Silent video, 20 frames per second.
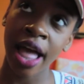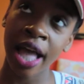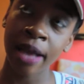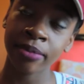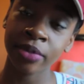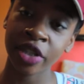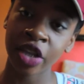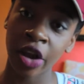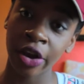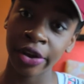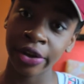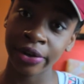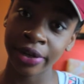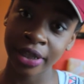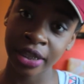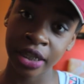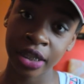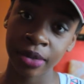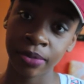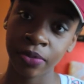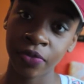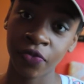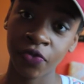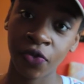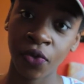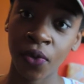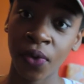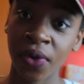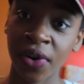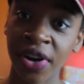I'm sorry, Kristen,
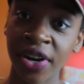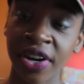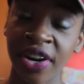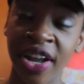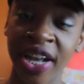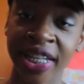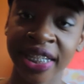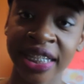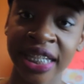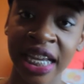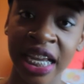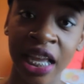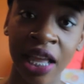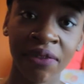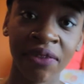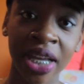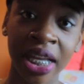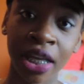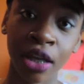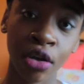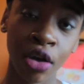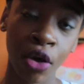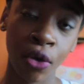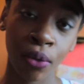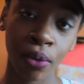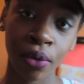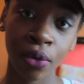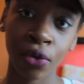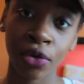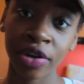for not saying if I could
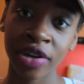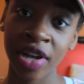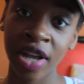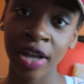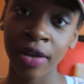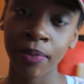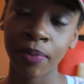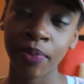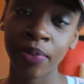go or not,